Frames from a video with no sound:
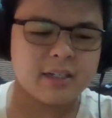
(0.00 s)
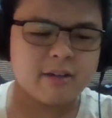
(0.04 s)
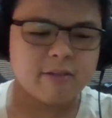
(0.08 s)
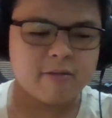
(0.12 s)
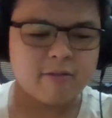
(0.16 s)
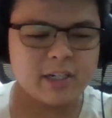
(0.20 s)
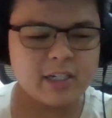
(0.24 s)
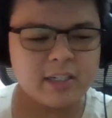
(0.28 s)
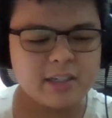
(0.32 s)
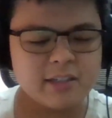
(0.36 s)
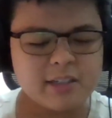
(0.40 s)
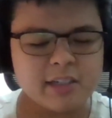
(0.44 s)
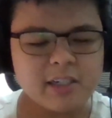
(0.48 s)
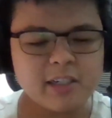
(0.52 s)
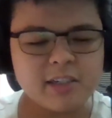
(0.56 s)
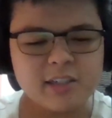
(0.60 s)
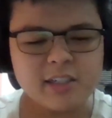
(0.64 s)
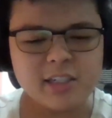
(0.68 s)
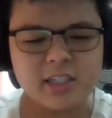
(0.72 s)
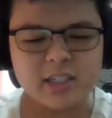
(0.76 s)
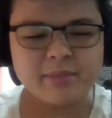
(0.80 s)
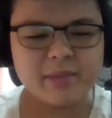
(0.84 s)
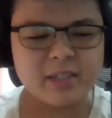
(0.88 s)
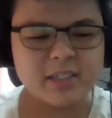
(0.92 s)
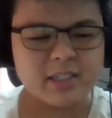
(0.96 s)
When
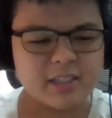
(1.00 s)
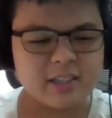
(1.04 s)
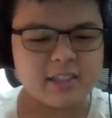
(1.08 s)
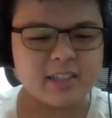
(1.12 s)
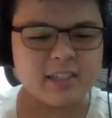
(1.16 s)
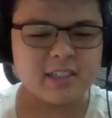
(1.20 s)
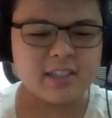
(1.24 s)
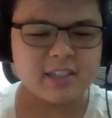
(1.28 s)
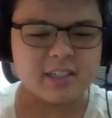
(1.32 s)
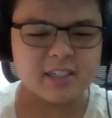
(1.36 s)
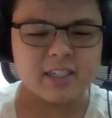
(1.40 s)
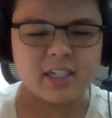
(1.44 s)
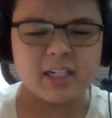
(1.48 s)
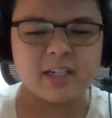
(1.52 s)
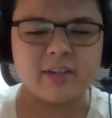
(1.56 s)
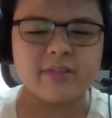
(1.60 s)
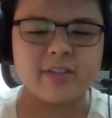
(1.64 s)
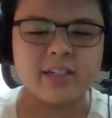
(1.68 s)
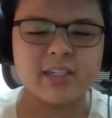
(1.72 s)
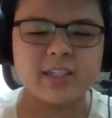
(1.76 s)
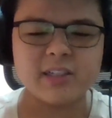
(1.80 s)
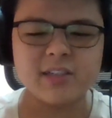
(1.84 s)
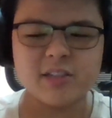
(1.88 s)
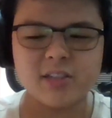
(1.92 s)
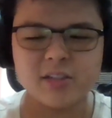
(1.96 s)
discussing about the things that I've
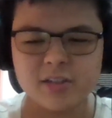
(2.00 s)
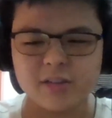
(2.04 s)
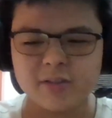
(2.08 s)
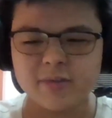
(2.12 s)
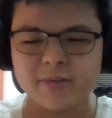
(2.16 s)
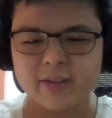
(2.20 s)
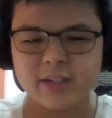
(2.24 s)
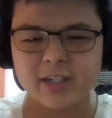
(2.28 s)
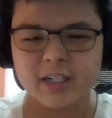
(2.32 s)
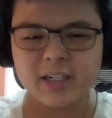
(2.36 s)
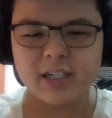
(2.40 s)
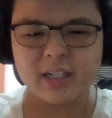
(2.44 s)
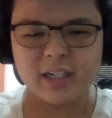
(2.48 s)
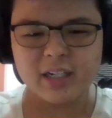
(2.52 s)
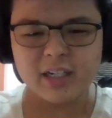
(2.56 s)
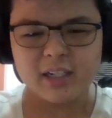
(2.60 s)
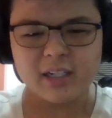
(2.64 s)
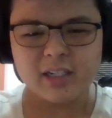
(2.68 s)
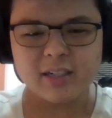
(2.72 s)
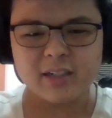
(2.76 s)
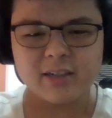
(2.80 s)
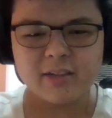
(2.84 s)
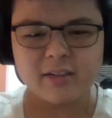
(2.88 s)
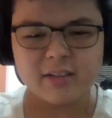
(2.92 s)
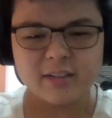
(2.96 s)
learned so far,
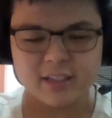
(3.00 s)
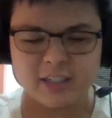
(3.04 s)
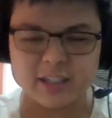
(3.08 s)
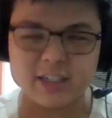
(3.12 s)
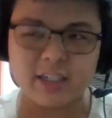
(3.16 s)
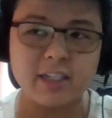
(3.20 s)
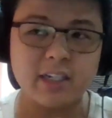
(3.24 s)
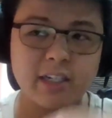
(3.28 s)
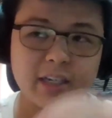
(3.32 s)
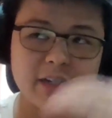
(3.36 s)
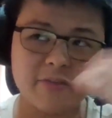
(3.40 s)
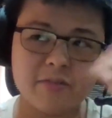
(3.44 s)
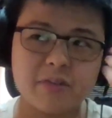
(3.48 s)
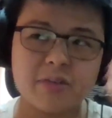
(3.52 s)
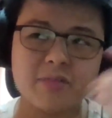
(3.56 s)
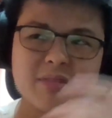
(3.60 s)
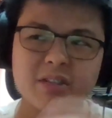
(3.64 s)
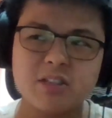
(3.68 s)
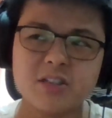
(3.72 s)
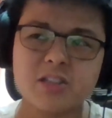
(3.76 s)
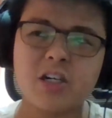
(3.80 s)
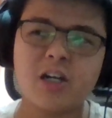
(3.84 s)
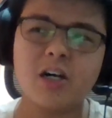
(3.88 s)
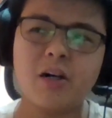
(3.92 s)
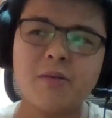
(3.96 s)
taking it from the
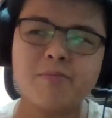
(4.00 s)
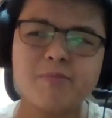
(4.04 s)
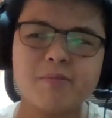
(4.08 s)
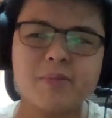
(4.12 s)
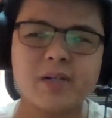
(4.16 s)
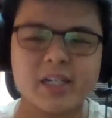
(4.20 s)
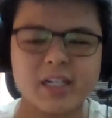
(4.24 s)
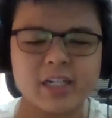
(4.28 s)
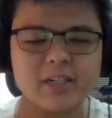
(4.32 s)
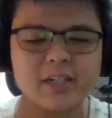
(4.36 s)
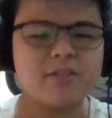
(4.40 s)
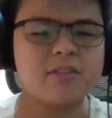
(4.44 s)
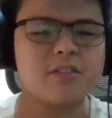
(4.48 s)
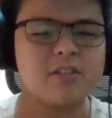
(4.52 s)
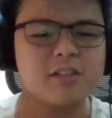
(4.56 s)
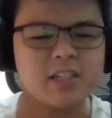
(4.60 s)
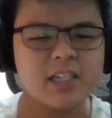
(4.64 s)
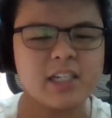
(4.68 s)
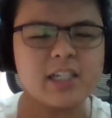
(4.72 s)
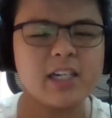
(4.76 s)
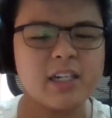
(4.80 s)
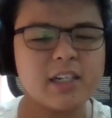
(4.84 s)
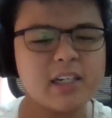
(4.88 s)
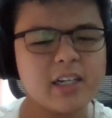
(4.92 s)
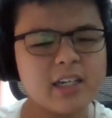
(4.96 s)
top, I have to
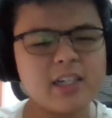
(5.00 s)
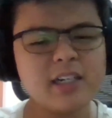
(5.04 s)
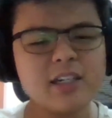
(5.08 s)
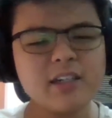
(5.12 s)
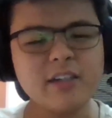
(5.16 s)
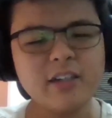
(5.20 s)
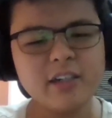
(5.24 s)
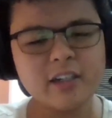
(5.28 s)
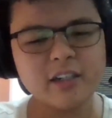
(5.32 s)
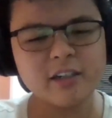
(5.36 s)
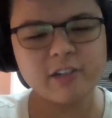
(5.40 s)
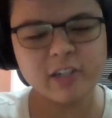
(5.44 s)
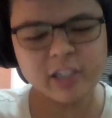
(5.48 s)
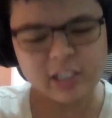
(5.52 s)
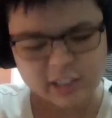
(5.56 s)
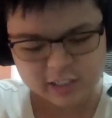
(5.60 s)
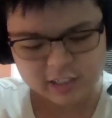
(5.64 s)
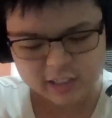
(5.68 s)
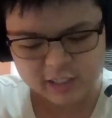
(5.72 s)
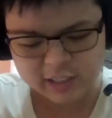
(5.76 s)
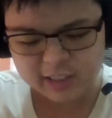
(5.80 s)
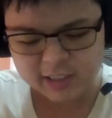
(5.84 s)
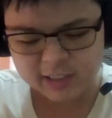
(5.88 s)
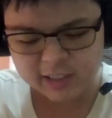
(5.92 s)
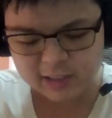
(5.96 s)
say that I learned a great
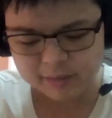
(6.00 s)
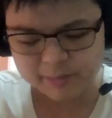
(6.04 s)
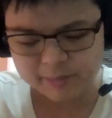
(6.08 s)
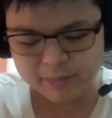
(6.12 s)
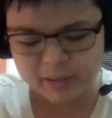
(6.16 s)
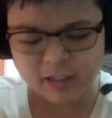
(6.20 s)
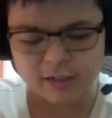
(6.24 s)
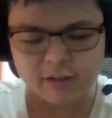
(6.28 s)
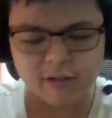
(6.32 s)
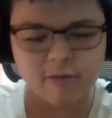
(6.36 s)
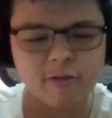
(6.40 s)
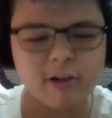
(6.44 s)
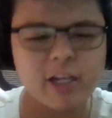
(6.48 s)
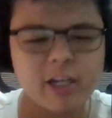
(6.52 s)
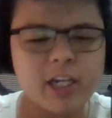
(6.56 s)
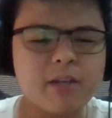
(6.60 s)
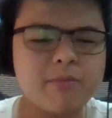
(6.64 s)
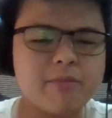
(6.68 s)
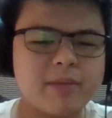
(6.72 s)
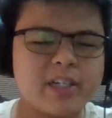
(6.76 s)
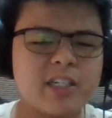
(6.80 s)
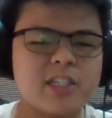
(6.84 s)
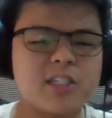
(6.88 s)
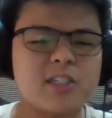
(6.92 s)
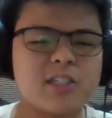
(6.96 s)
deal about weight
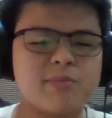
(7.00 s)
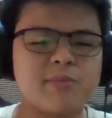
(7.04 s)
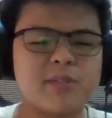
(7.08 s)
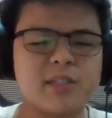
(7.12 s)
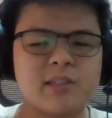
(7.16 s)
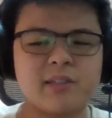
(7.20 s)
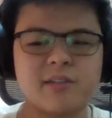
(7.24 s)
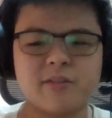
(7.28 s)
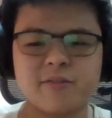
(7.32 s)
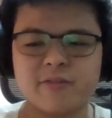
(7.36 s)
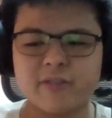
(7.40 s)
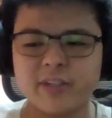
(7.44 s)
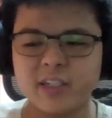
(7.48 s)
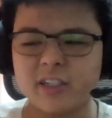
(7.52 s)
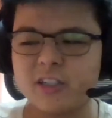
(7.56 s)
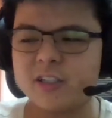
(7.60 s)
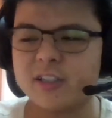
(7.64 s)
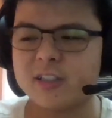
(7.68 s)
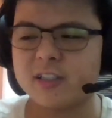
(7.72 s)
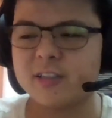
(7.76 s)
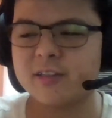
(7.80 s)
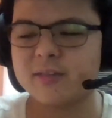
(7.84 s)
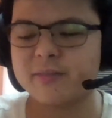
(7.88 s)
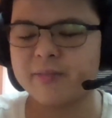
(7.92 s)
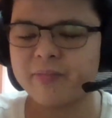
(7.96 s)
management and
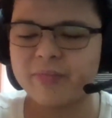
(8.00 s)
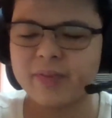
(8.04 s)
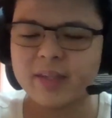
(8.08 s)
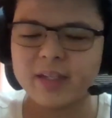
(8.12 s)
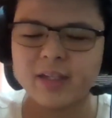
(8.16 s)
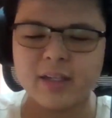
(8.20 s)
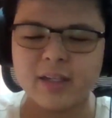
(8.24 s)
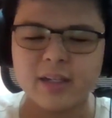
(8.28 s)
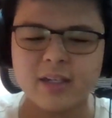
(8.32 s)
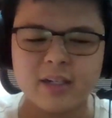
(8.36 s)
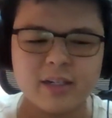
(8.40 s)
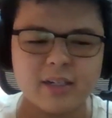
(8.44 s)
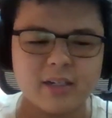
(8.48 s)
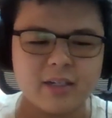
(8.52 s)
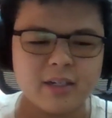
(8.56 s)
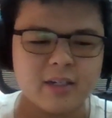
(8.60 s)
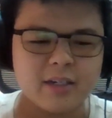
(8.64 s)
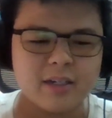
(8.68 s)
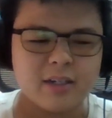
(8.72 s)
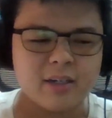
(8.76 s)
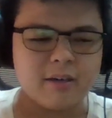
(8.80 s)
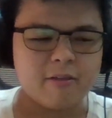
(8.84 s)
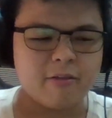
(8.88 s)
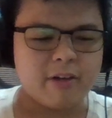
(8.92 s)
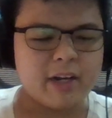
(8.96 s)
friction.
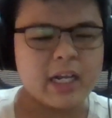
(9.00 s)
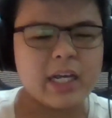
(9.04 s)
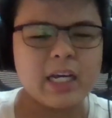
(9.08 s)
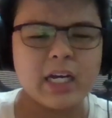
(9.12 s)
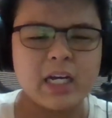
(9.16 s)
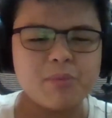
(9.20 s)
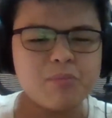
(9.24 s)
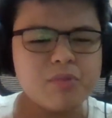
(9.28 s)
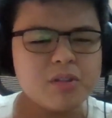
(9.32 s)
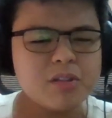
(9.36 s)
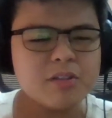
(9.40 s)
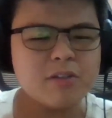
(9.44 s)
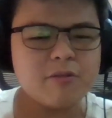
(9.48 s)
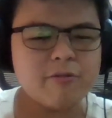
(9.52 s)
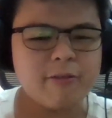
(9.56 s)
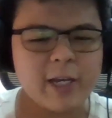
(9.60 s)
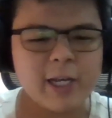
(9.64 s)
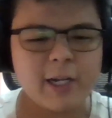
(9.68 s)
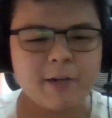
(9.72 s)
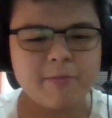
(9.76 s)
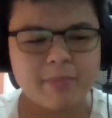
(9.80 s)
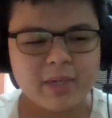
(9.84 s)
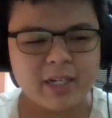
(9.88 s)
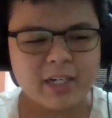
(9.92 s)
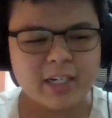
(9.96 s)
When it comes to
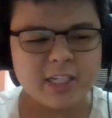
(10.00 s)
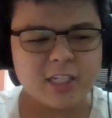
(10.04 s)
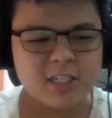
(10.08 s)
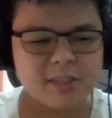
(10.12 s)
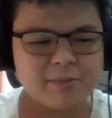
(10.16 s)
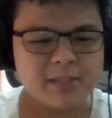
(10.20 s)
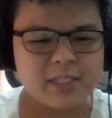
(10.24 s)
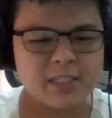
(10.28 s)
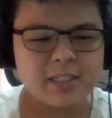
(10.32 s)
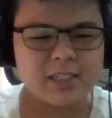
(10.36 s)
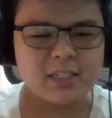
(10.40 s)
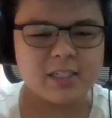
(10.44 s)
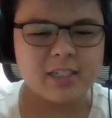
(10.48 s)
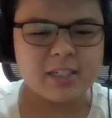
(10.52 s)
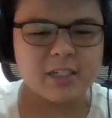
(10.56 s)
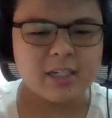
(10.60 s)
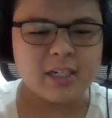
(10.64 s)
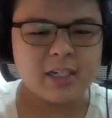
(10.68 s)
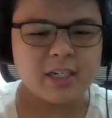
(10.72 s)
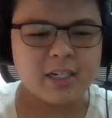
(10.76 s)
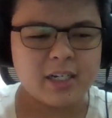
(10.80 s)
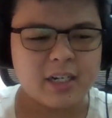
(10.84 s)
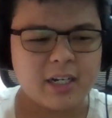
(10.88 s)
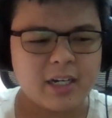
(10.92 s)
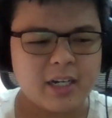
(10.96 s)
weight management,
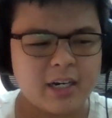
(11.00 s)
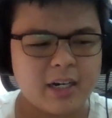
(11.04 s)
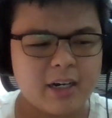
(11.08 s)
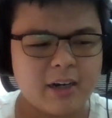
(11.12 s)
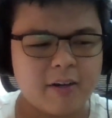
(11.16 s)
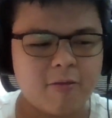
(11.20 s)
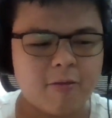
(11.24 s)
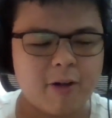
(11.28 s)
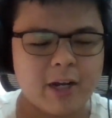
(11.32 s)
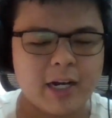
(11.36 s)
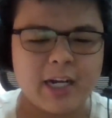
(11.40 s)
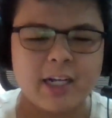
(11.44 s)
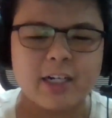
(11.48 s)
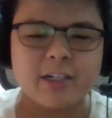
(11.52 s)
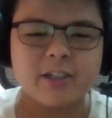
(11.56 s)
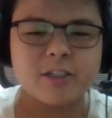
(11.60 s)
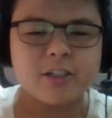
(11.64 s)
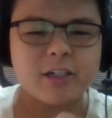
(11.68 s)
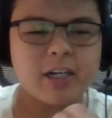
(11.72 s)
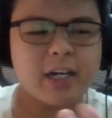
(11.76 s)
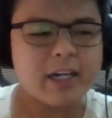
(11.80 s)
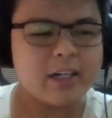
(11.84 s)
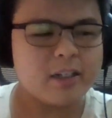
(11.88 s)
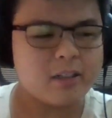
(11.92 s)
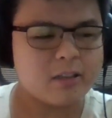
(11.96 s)
when I
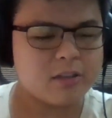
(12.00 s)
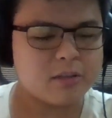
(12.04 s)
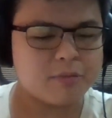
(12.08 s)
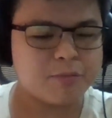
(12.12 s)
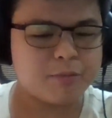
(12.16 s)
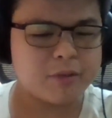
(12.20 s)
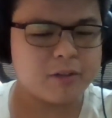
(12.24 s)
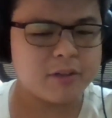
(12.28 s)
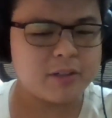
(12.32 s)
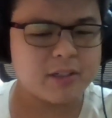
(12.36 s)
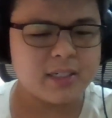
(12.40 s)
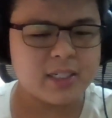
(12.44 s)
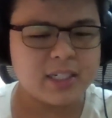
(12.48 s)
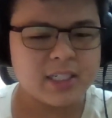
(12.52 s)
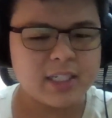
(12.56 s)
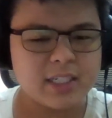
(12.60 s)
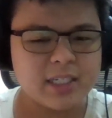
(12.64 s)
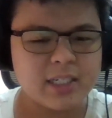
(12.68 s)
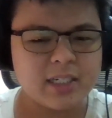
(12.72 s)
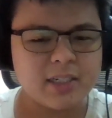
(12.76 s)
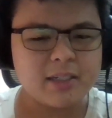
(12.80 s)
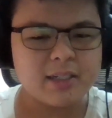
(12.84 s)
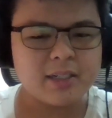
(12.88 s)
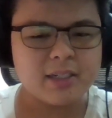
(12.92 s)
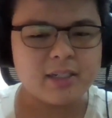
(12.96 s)
tried to put
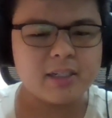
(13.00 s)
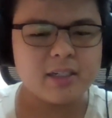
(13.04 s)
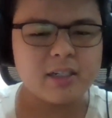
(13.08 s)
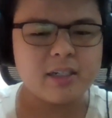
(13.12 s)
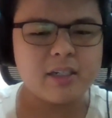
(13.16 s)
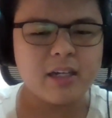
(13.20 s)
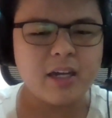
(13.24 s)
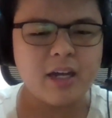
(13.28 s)
the